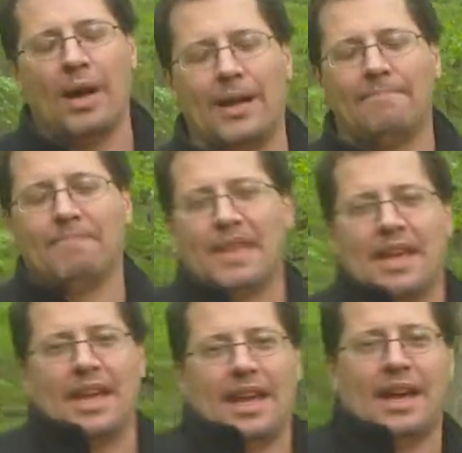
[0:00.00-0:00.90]
Well,
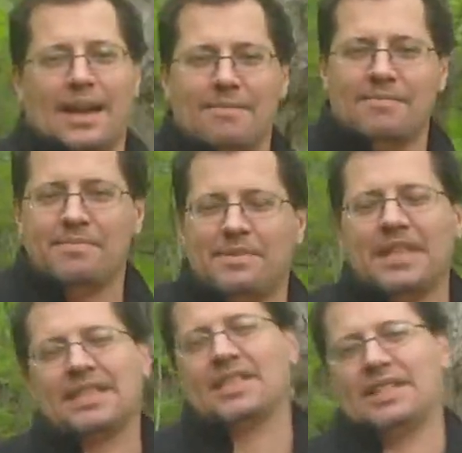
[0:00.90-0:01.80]
um,
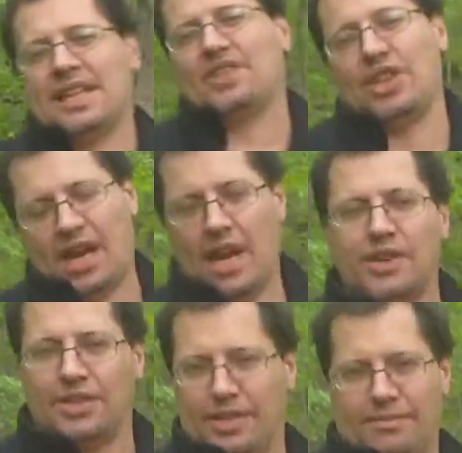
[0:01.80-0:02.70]
distance
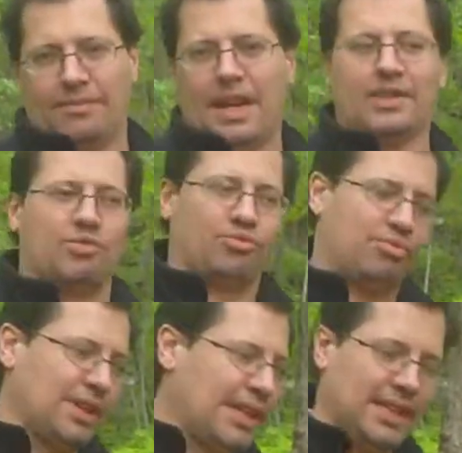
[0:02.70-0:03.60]
education has
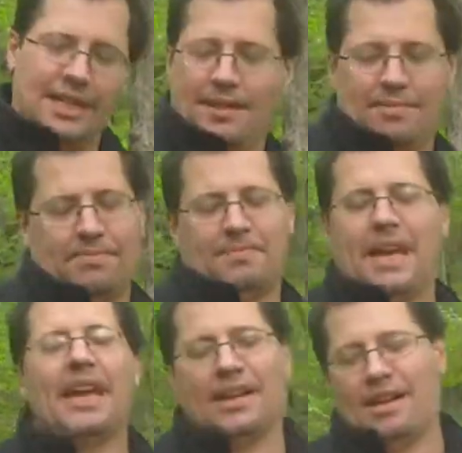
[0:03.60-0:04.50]
really
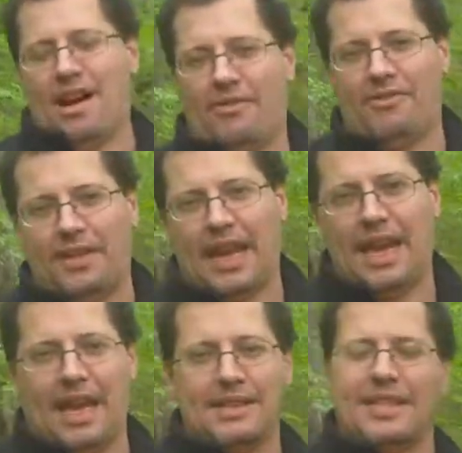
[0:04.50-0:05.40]
taken off
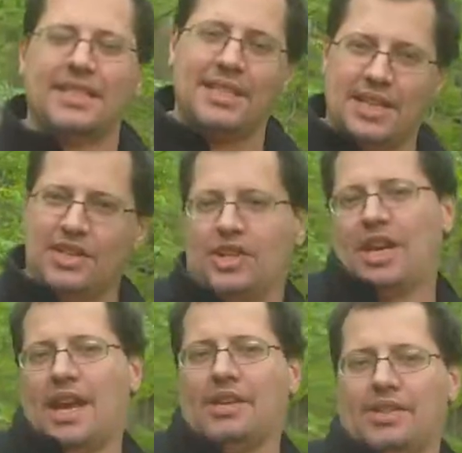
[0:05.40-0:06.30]
and distance
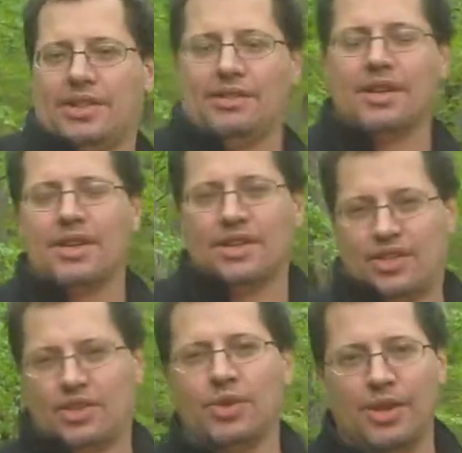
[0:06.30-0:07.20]
education
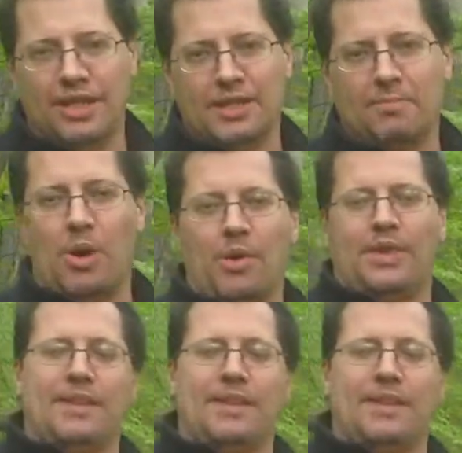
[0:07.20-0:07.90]
students both